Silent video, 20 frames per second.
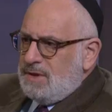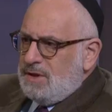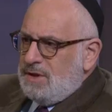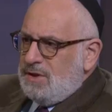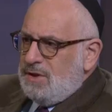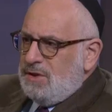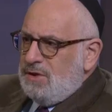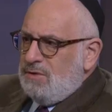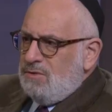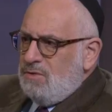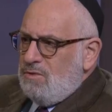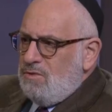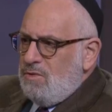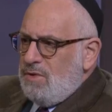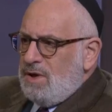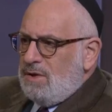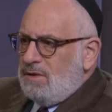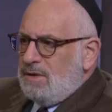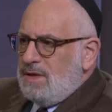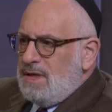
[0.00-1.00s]
you
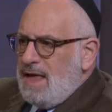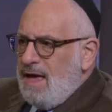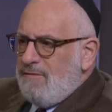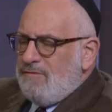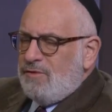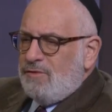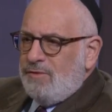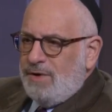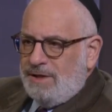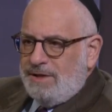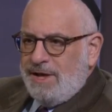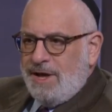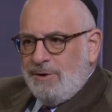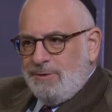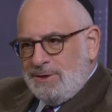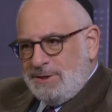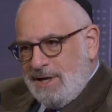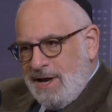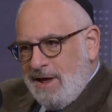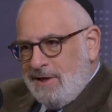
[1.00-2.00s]
will never really
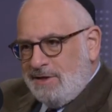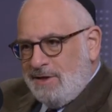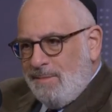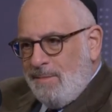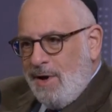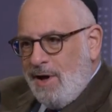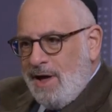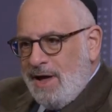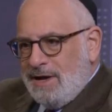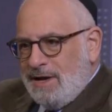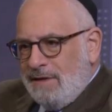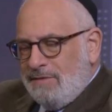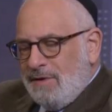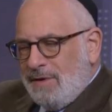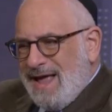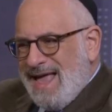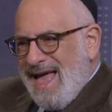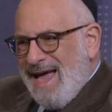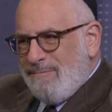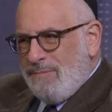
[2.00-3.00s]
understand the mind and the
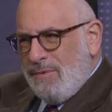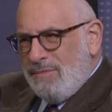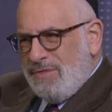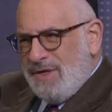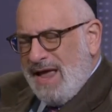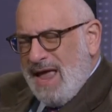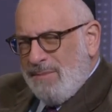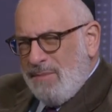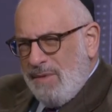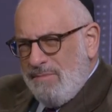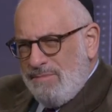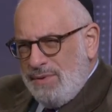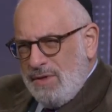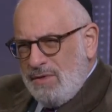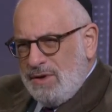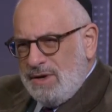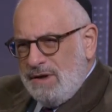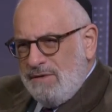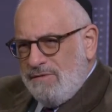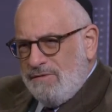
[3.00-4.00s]

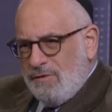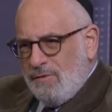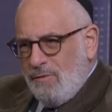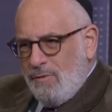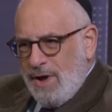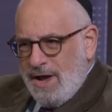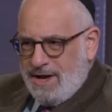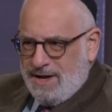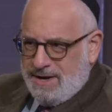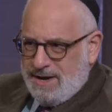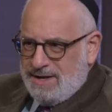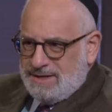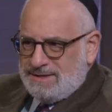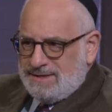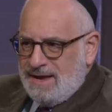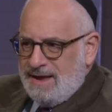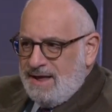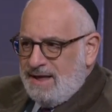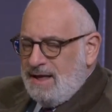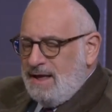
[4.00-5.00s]
capability for wickedness
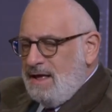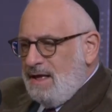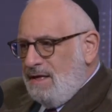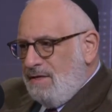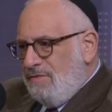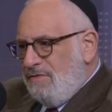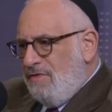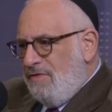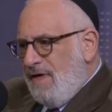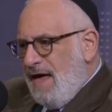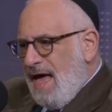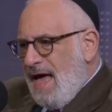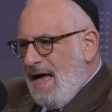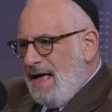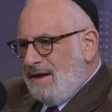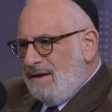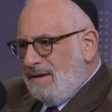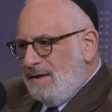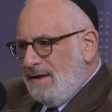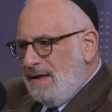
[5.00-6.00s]

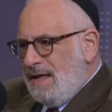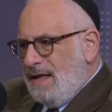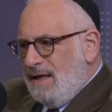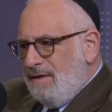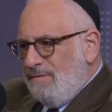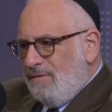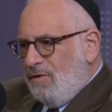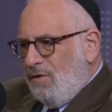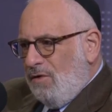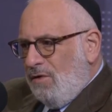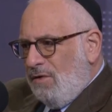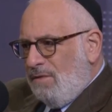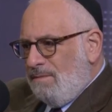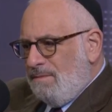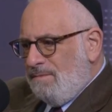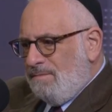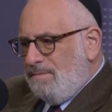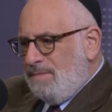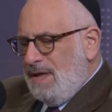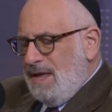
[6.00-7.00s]
that evil
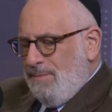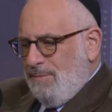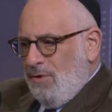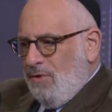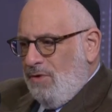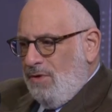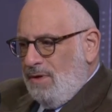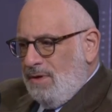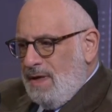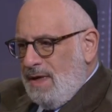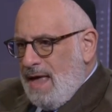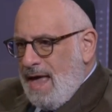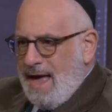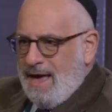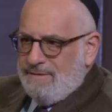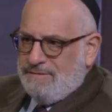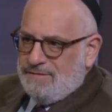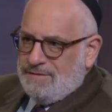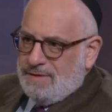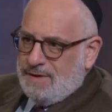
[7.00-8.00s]
people
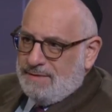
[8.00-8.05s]
have.